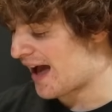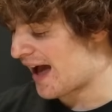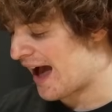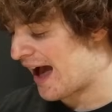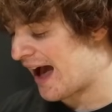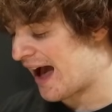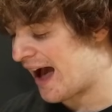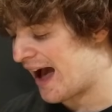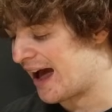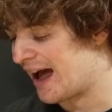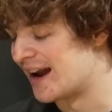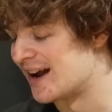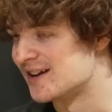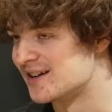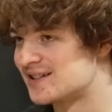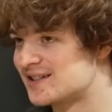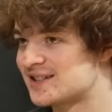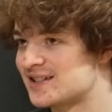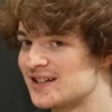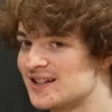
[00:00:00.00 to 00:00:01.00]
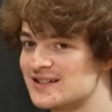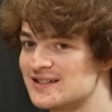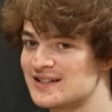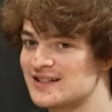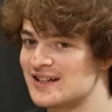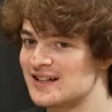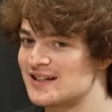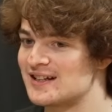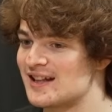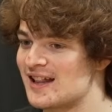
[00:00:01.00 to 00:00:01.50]
and
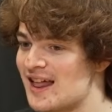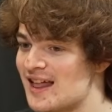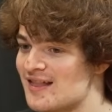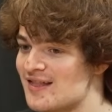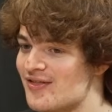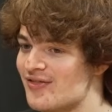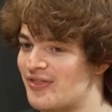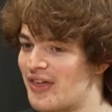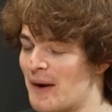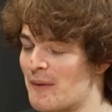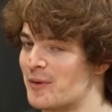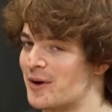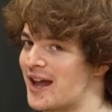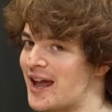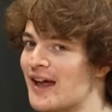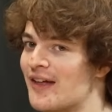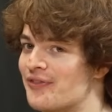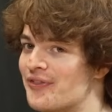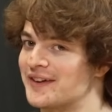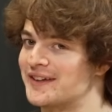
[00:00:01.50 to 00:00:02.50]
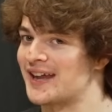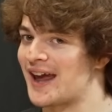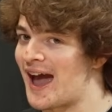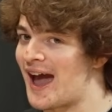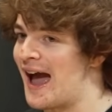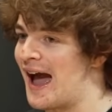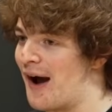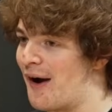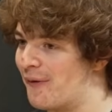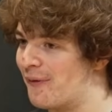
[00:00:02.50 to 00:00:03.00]
then we hit the
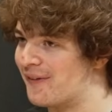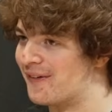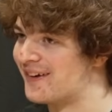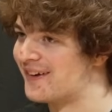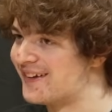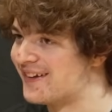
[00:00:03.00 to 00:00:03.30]
town.